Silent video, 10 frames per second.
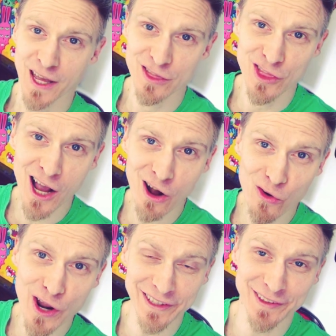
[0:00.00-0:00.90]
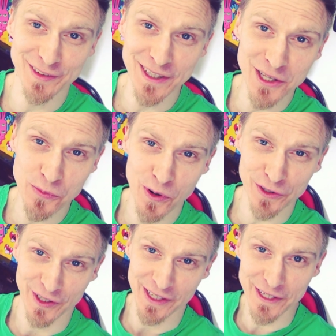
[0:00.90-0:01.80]
And now let's see
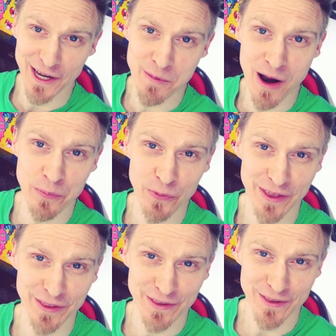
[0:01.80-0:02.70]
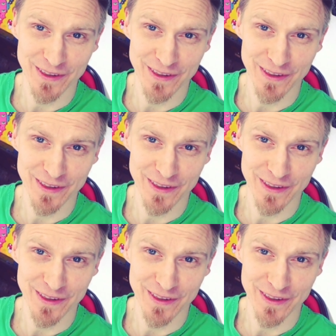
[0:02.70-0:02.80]
what he came up with.